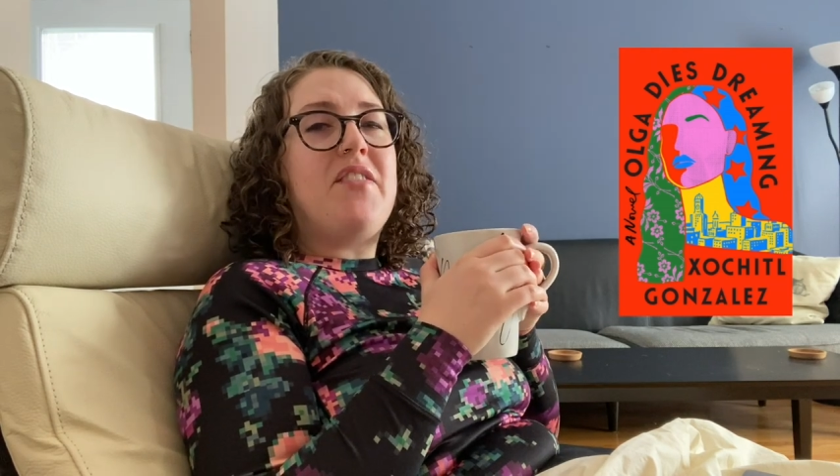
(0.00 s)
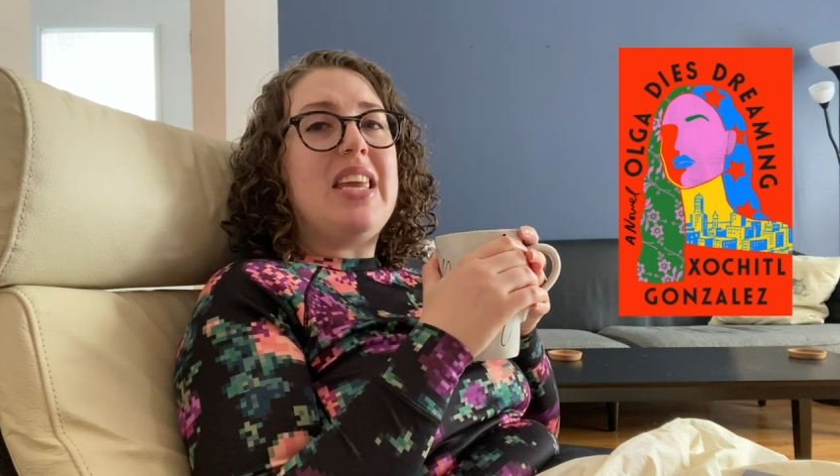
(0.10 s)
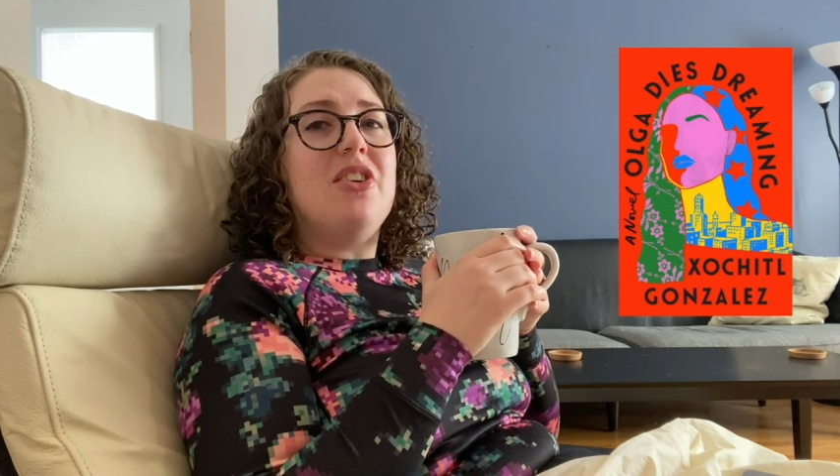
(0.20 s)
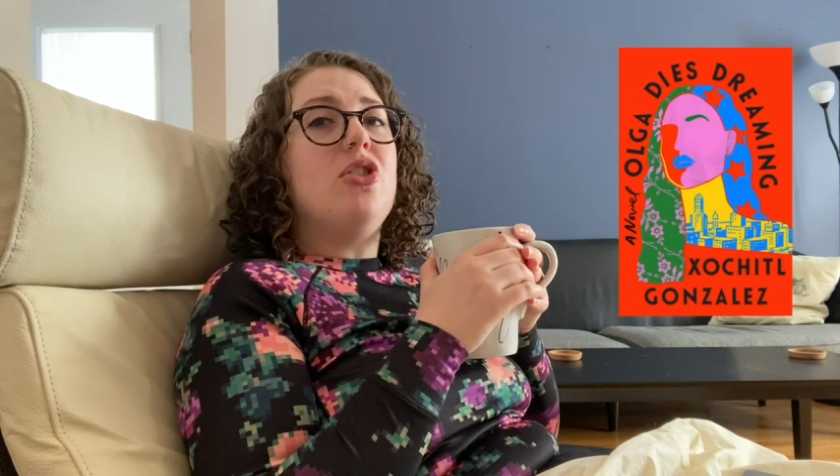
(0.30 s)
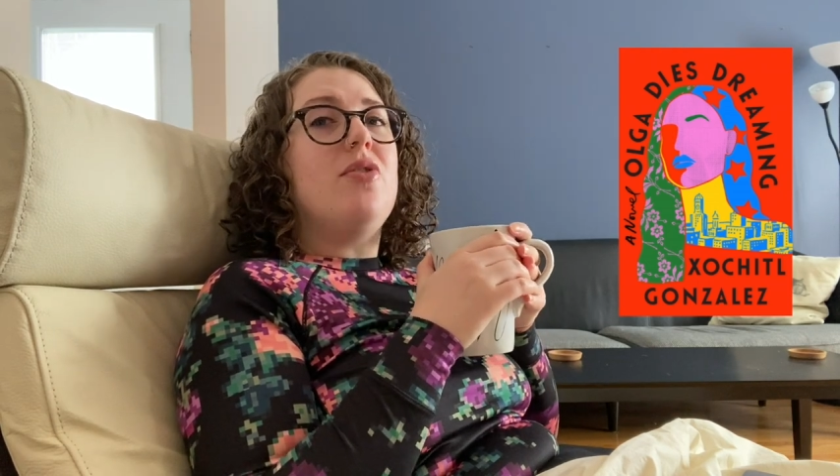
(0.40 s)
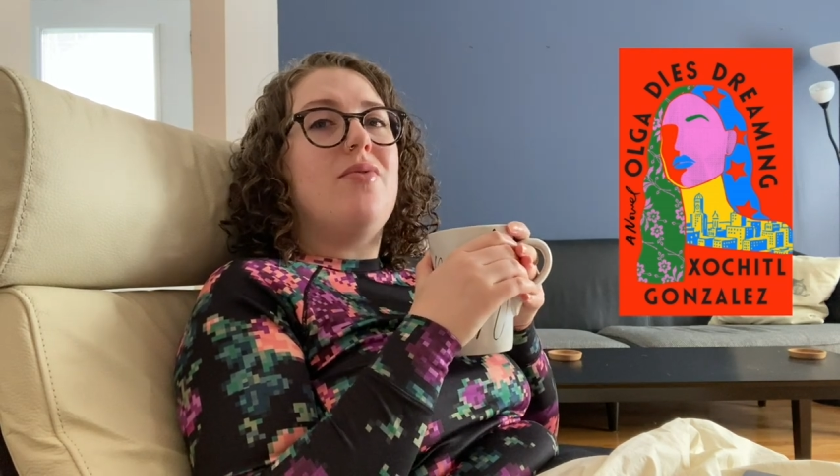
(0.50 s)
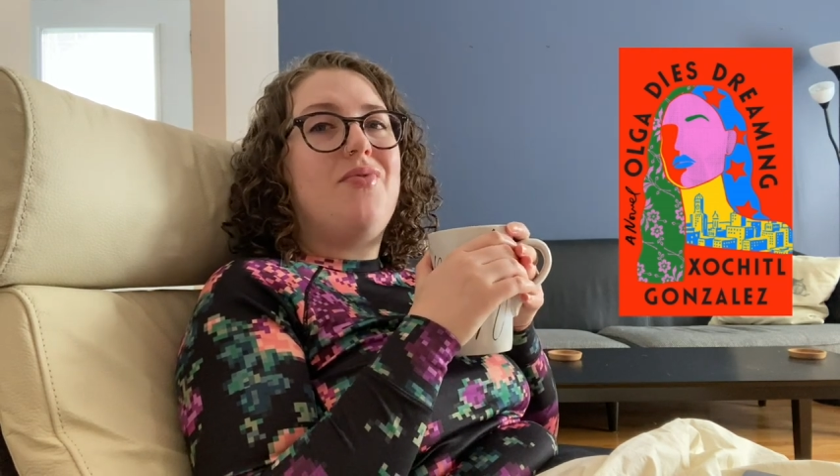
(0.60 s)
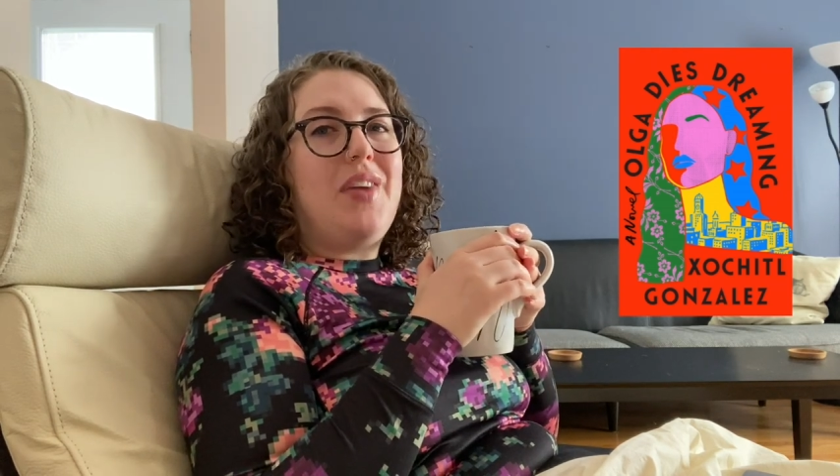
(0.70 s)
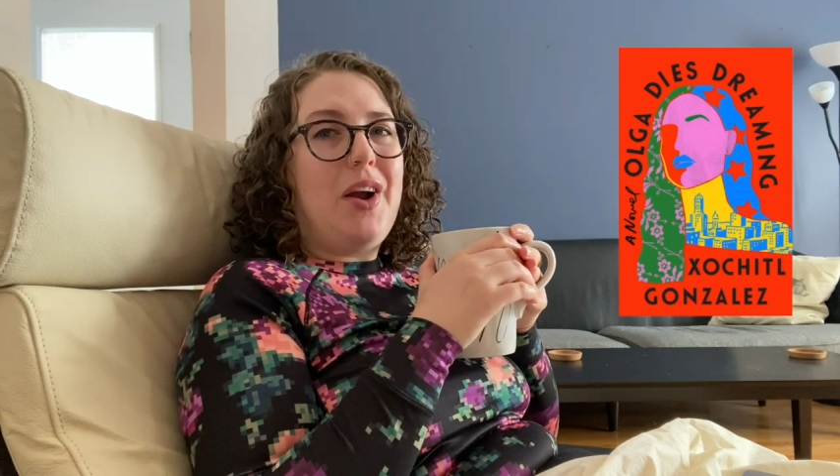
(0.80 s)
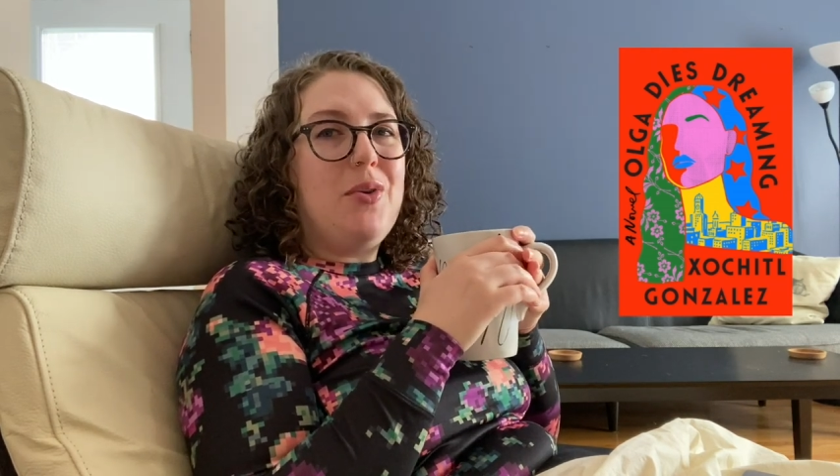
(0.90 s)
feel
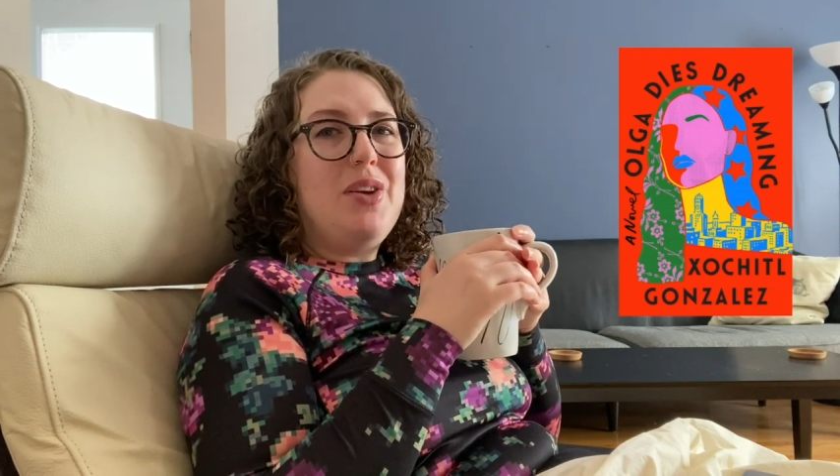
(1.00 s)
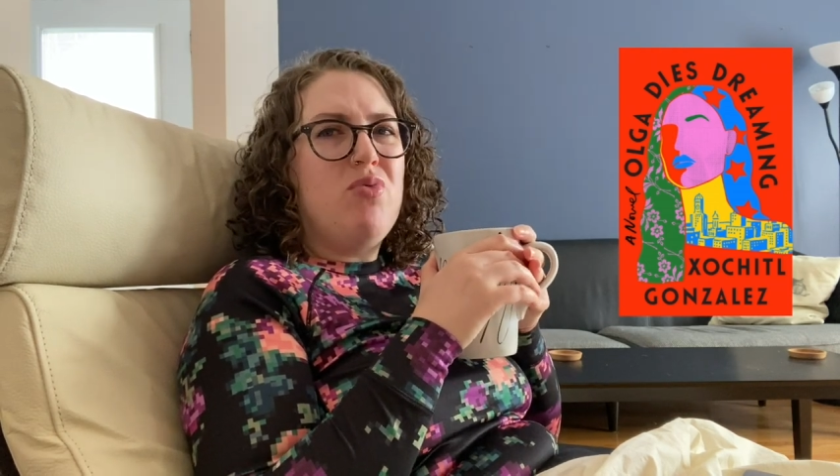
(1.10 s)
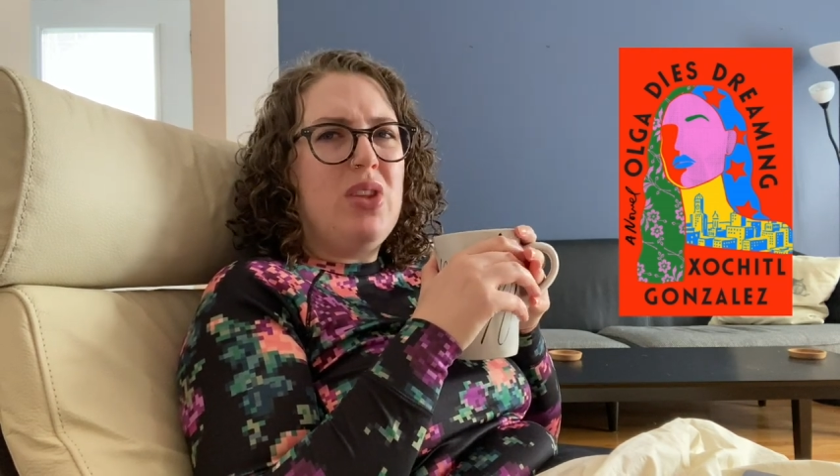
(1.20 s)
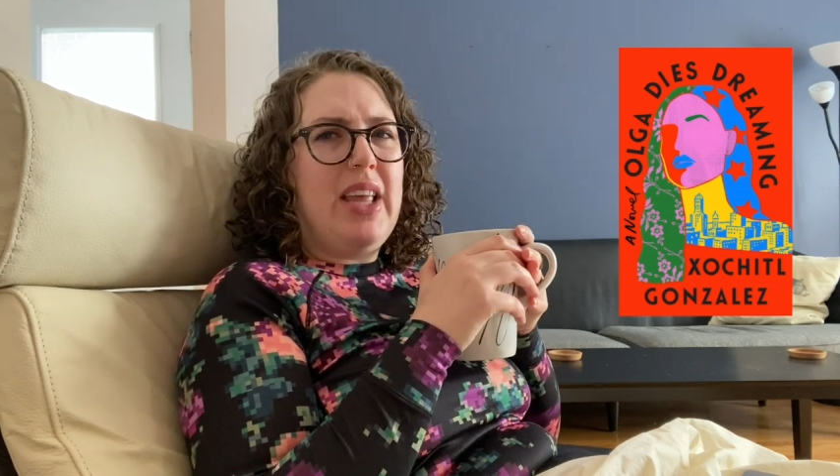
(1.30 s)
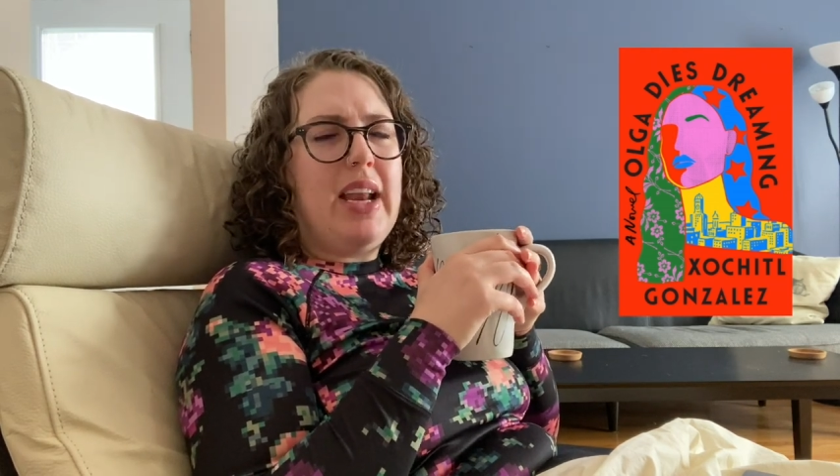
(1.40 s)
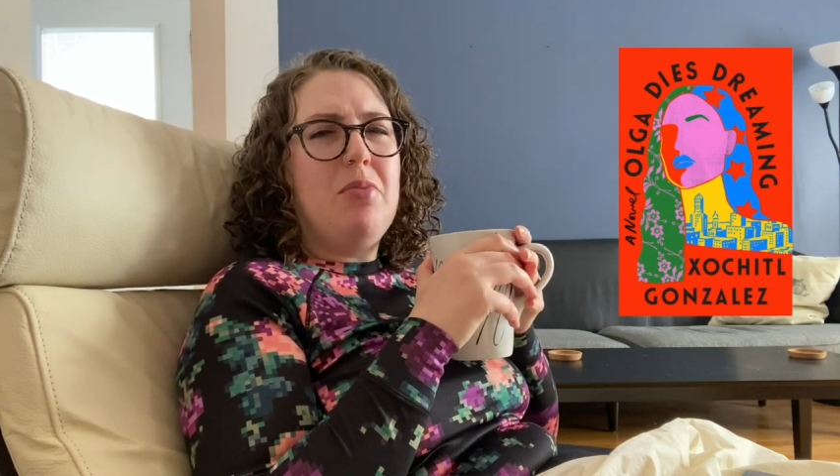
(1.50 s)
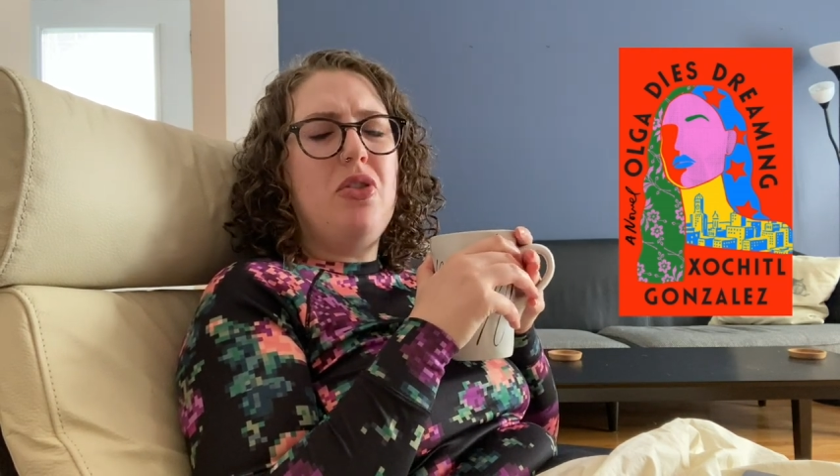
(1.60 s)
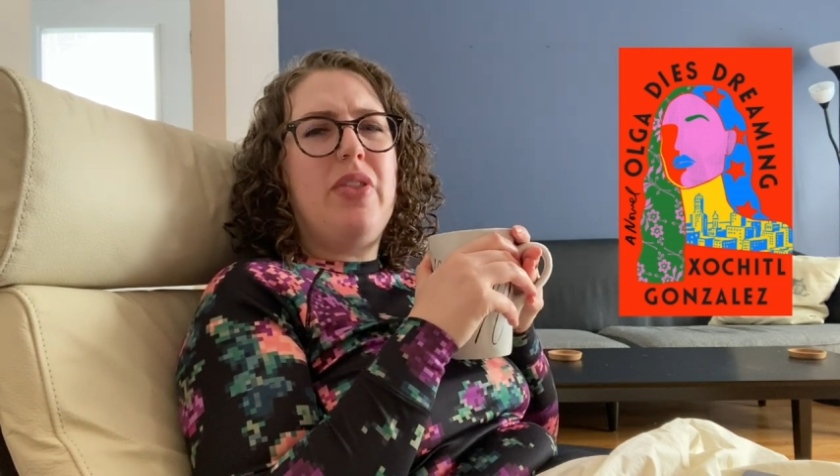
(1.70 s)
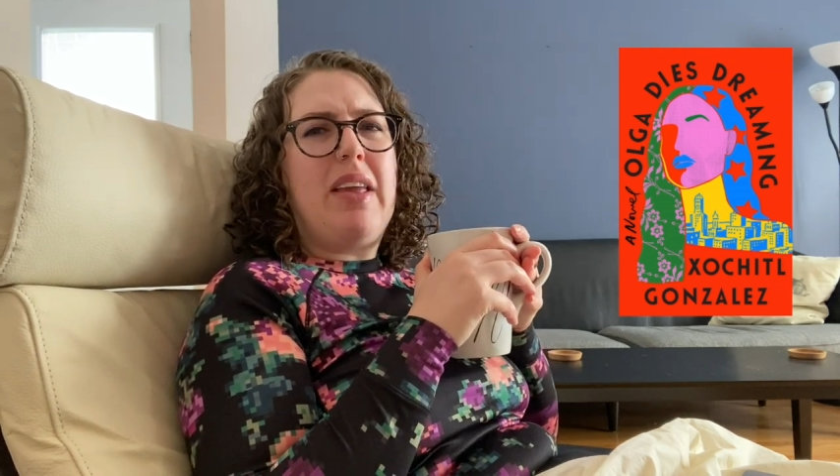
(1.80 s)
very relatable.